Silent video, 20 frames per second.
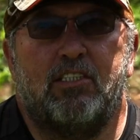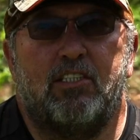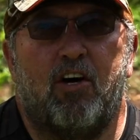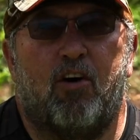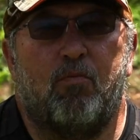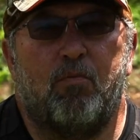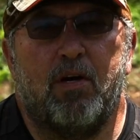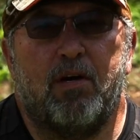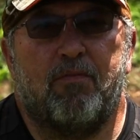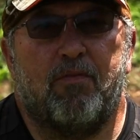
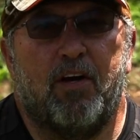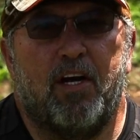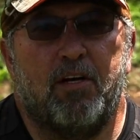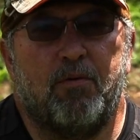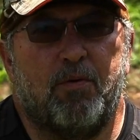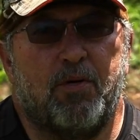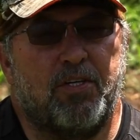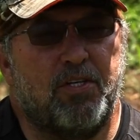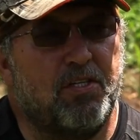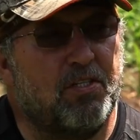Don't be afraid
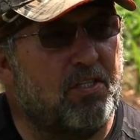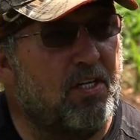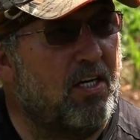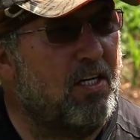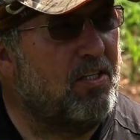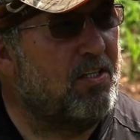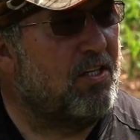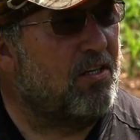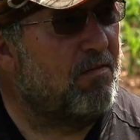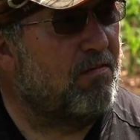to put your
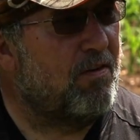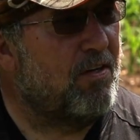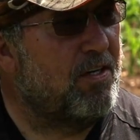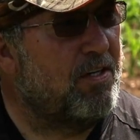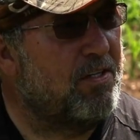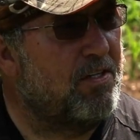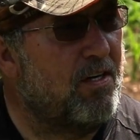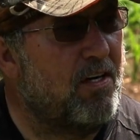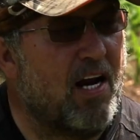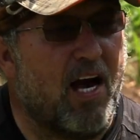seeds in the freezer.